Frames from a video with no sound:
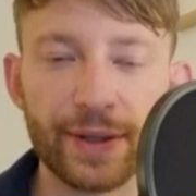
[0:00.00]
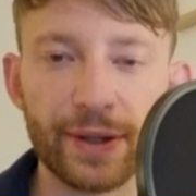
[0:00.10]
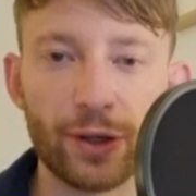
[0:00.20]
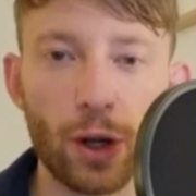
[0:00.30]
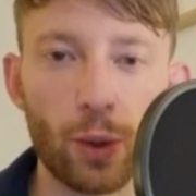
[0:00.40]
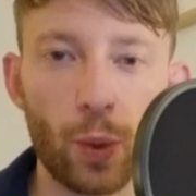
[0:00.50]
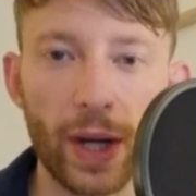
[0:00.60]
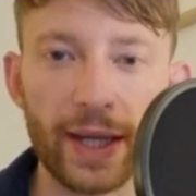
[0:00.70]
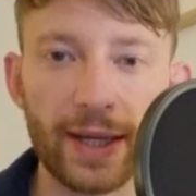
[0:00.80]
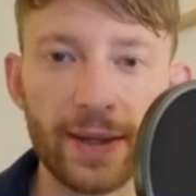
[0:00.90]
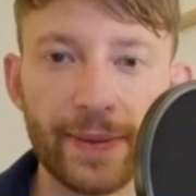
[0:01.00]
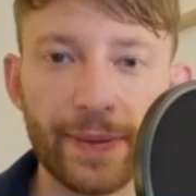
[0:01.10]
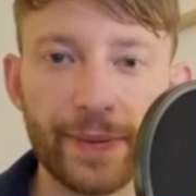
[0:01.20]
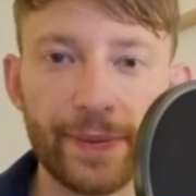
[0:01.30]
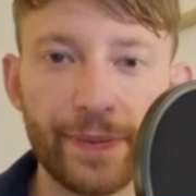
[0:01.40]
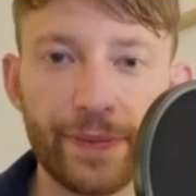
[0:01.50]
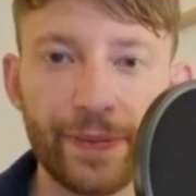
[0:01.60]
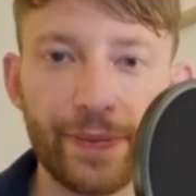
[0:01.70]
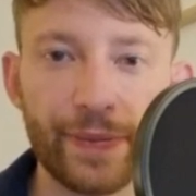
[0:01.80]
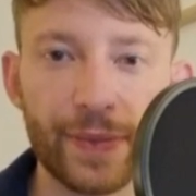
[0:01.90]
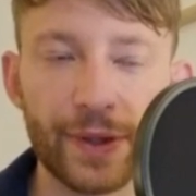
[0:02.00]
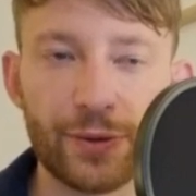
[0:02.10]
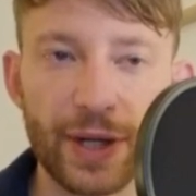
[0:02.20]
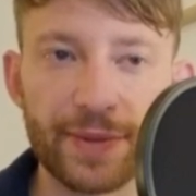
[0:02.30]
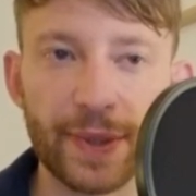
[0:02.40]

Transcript: go away. Trust